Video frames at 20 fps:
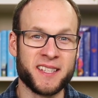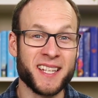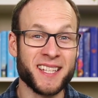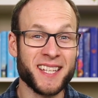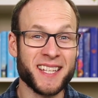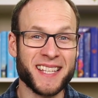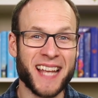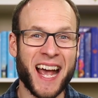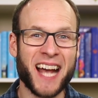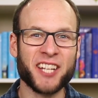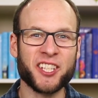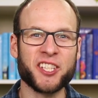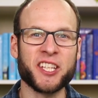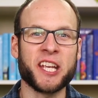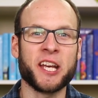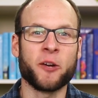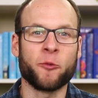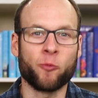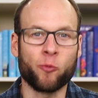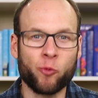This is
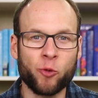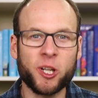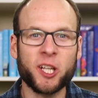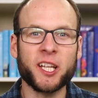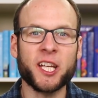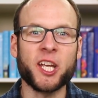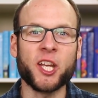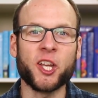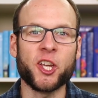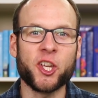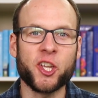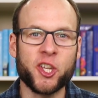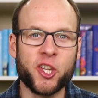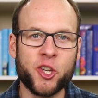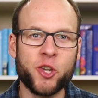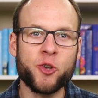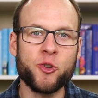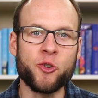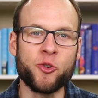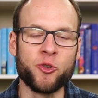actually a really
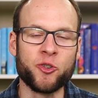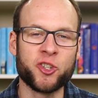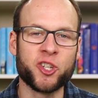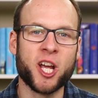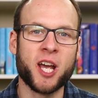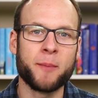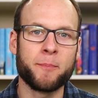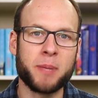huge